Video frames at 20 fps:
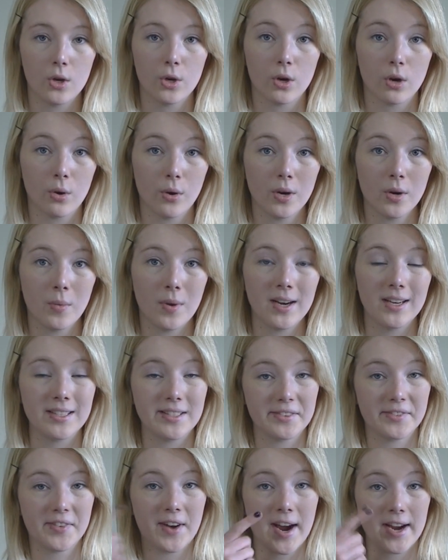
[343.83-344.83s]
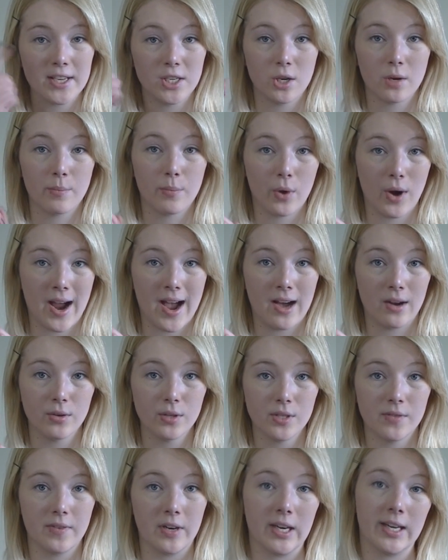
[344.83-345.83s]
You're going to want to define your
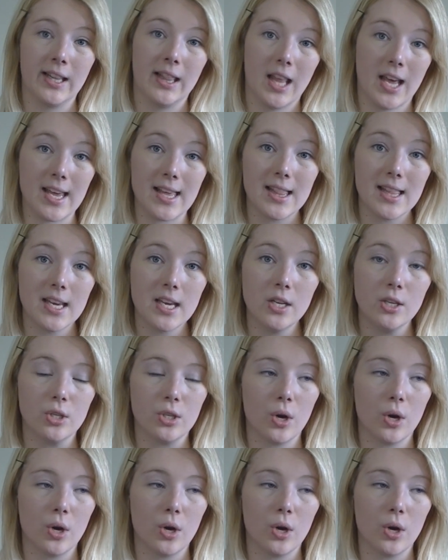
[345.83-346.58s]
brows very lightly.